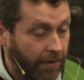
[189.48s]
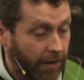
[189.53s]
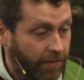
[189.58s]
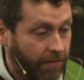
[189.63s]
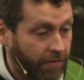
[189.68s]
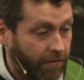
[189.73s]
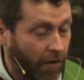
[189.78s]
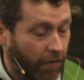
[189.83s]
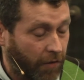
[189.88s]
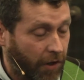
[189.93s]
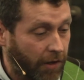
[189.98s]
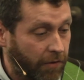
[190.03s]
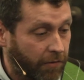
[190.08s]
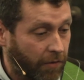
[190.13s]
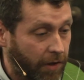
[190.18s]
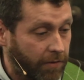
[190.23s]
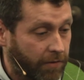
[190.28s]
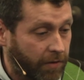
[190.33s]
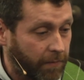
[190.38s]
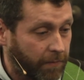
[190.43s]
It's
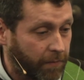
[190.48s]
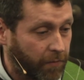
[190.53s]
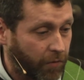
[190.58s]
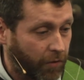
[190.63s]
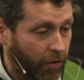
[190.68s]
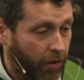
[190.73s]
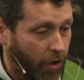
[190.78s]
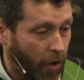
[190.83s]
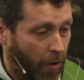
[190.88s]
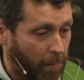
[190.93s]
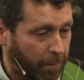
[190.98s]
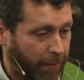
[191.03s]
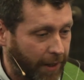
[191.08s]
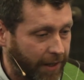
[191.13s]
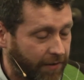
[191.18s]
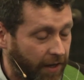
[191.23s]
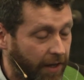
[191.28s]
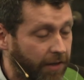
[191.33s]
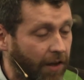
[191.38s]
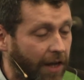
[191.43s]
a sort of complex thing.